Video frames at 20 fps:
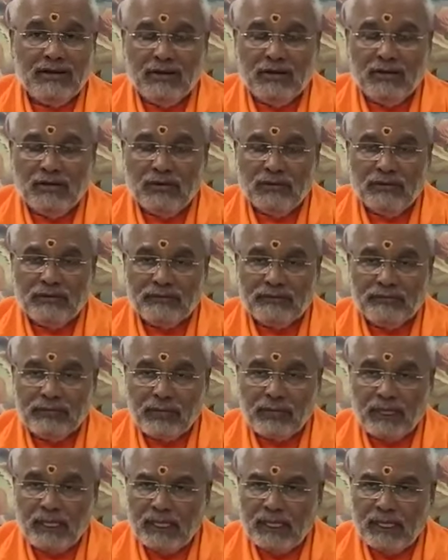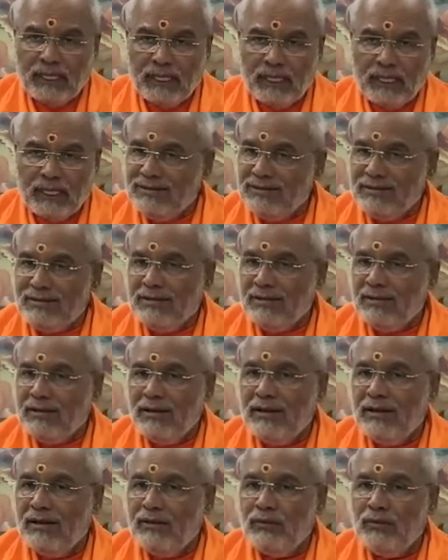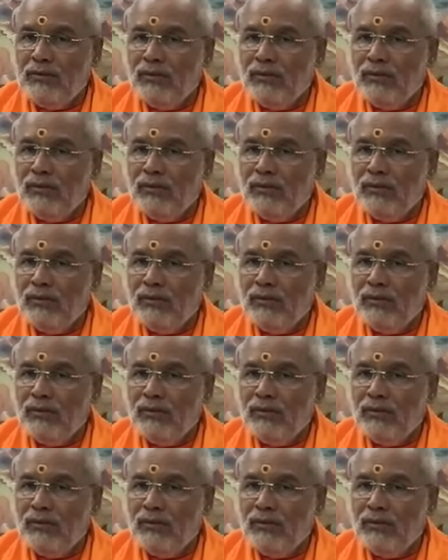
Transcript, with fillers: No, they